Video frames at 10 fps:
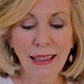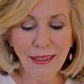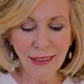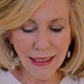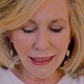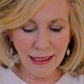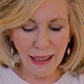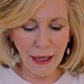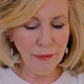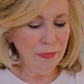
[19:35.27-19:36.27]
So let's
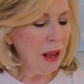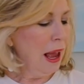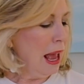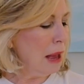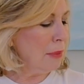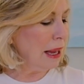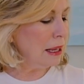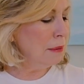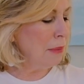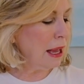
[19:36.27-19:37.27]
see. Am
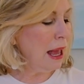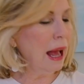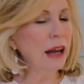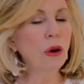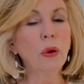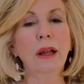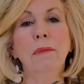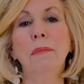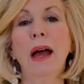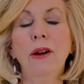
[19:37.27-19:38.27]
I in my head or
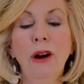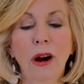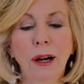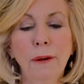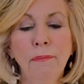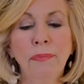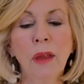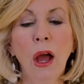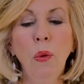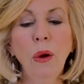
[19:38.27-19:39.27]
in my heart?
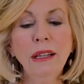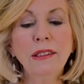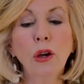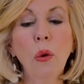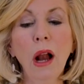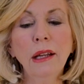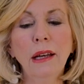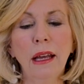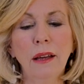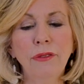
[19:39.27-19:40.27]
What is the
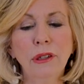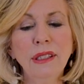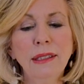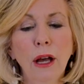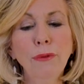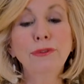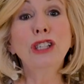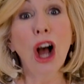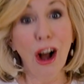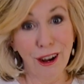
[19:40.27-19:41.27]
quality of your
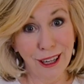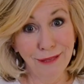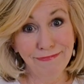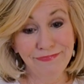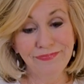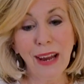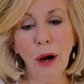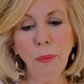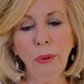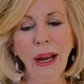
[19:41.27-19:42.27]
self-talk?
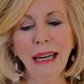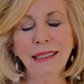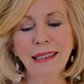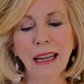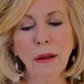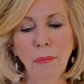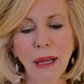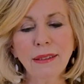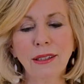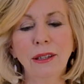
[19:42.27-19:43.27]
Our brain is like a
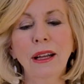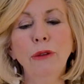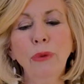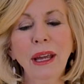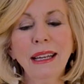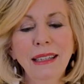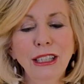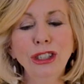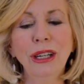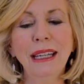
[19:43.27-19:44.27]
muscle. If we
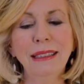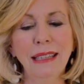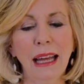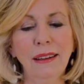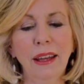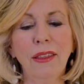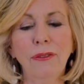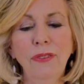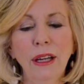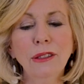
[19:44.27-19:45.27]
condition it daily,
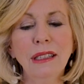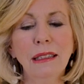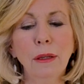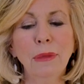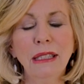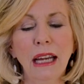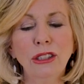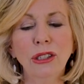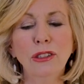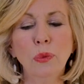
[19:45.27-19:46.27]
the fears and
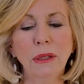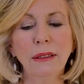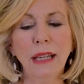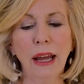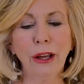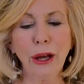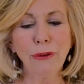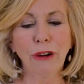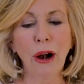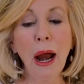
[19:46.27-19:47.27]
limitations will take
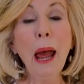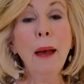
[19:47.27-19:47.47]
over.